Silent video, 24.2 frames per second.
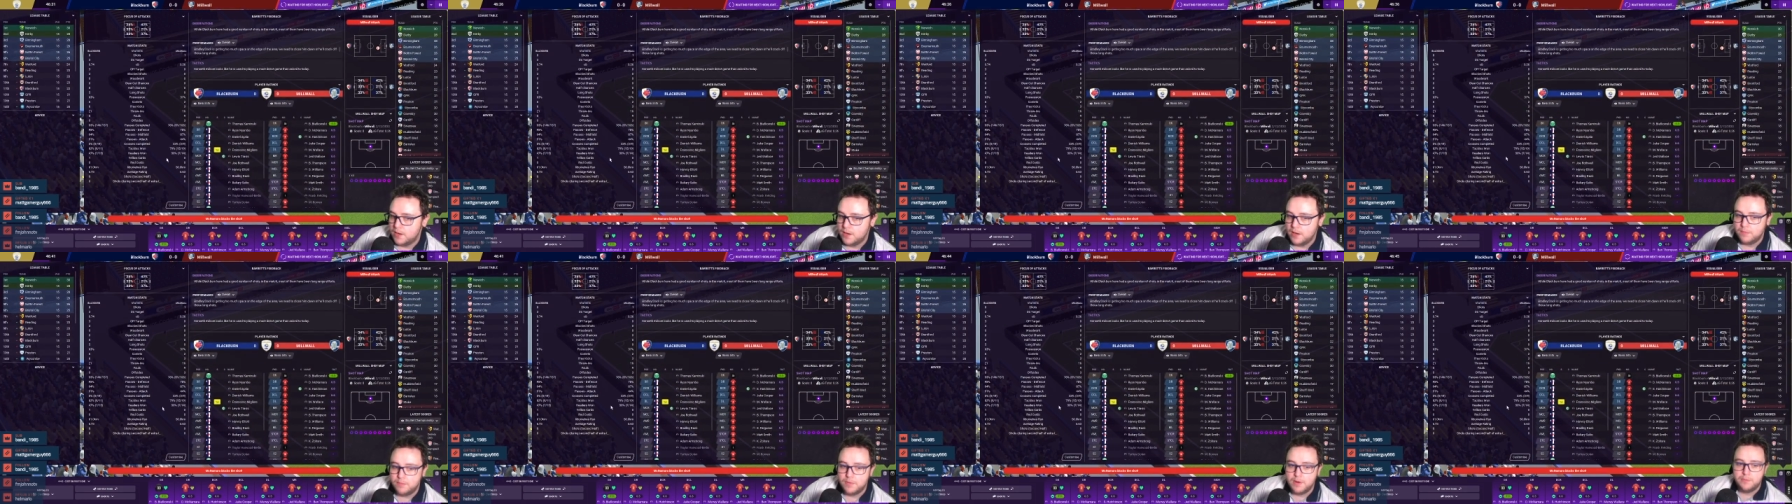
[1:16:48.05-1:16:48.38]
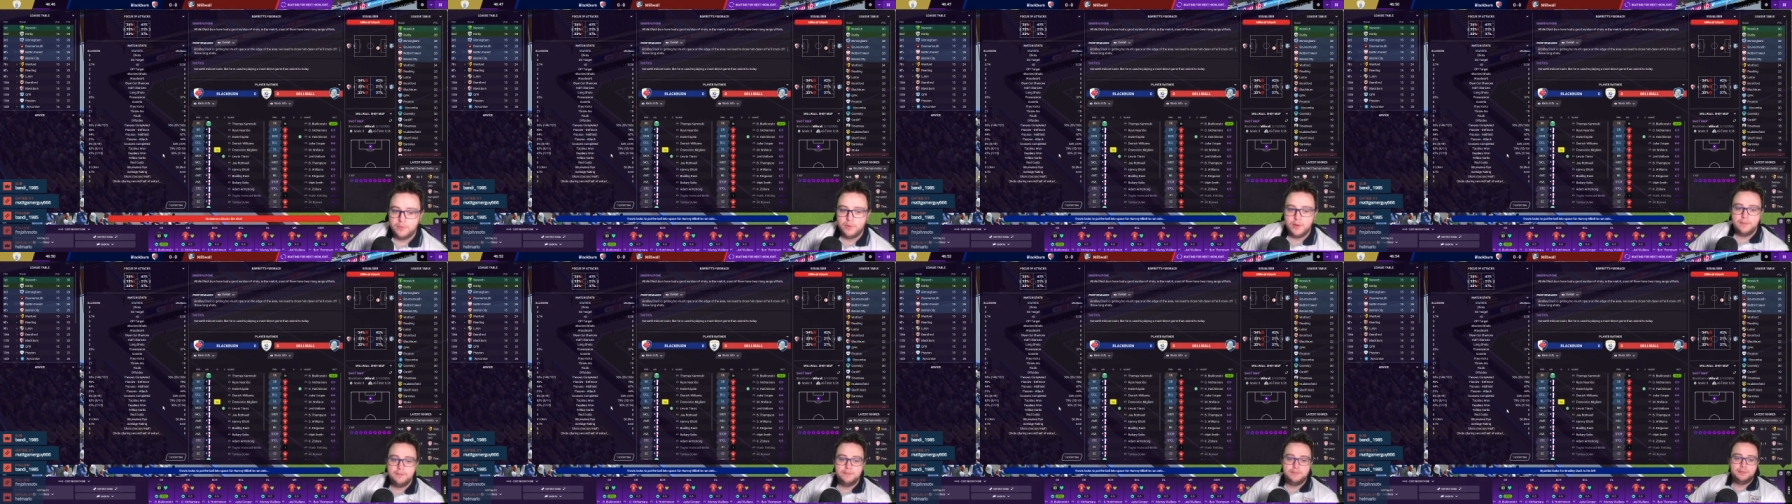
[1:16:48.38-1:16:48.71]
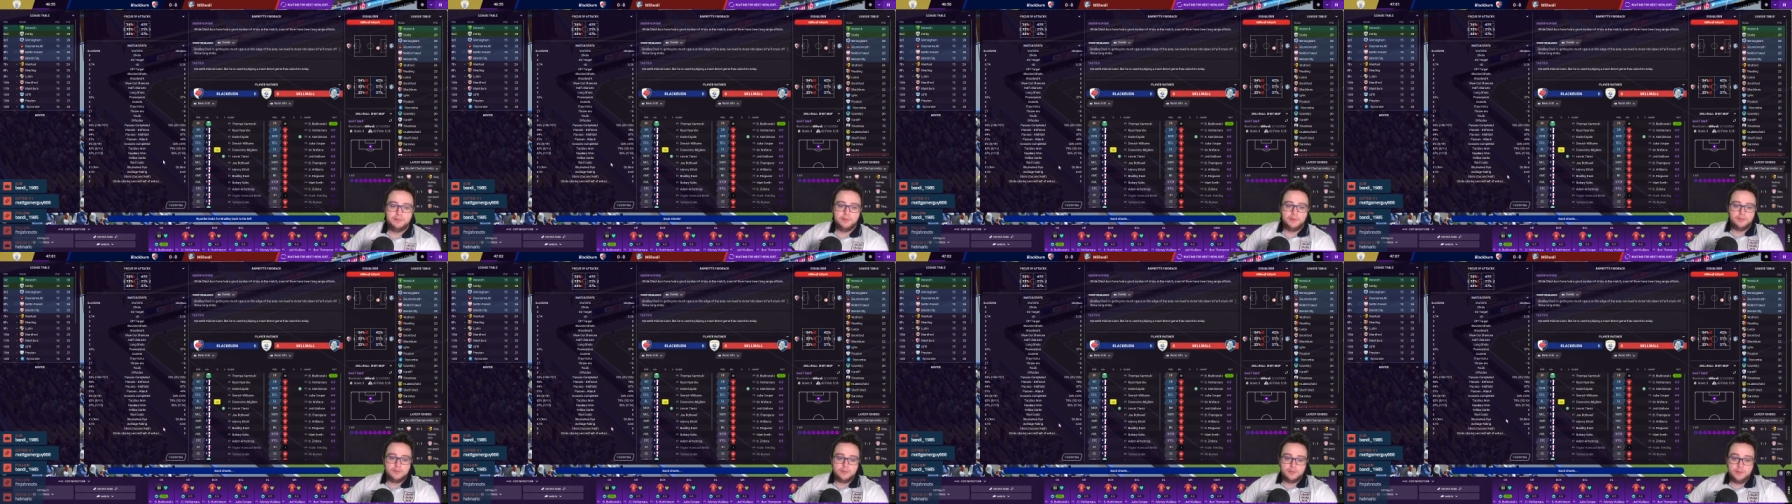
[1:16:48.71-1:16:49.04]
Remember
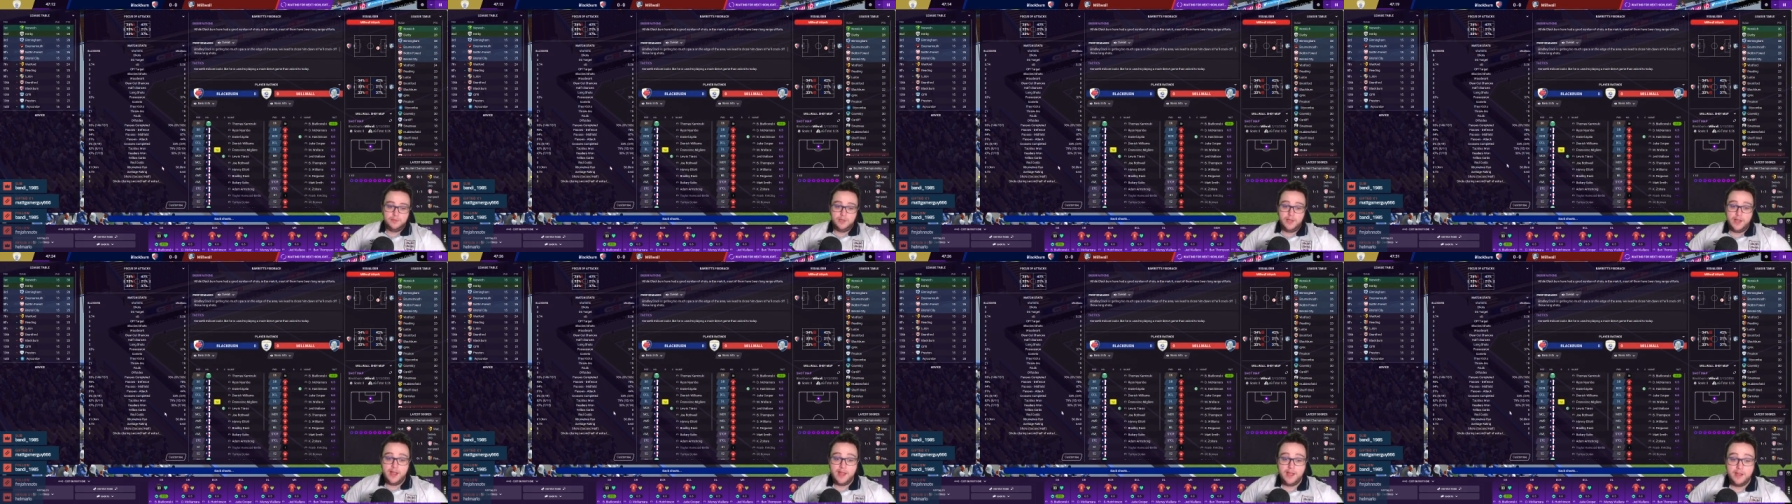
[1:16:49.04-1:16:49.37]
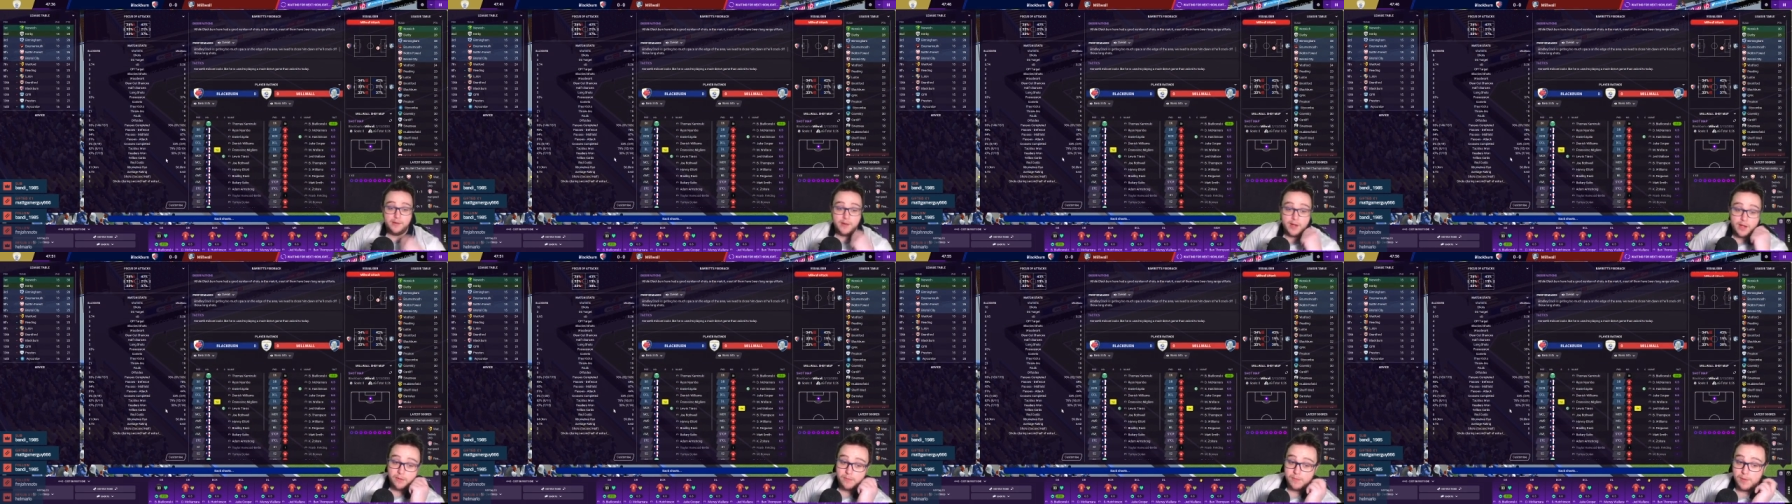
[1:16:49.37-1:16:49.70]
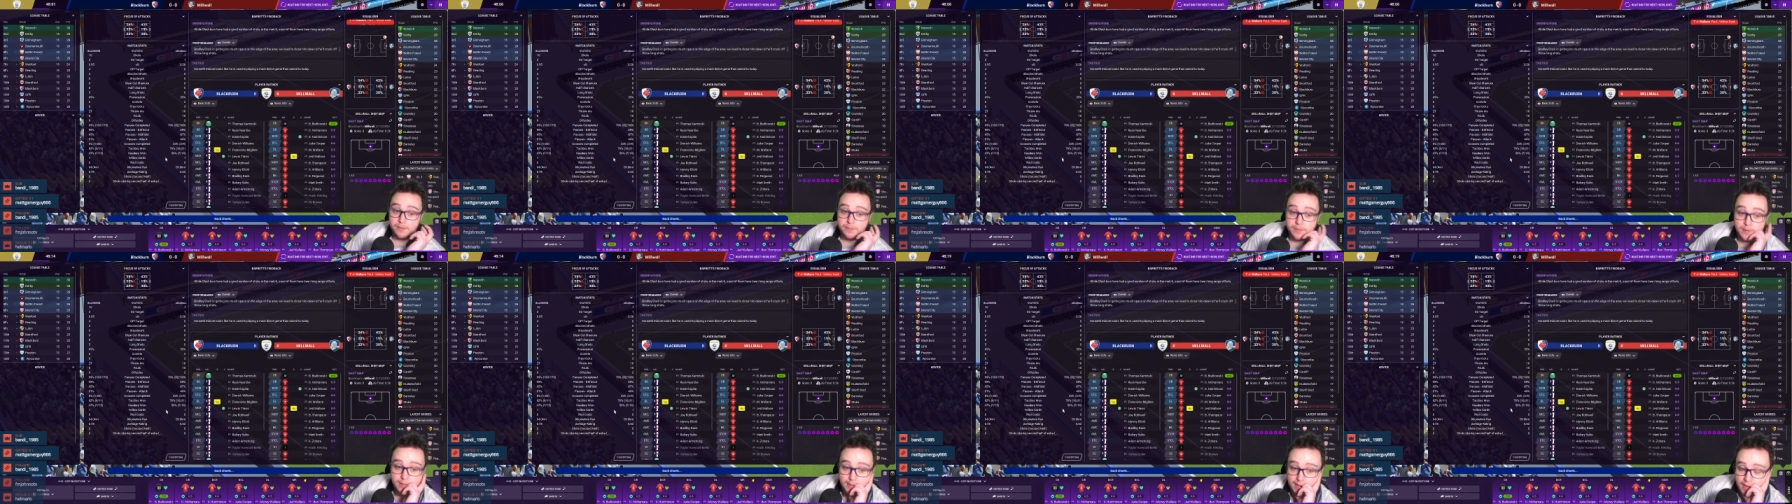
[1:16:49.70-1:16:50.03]
when? Yeah, I remember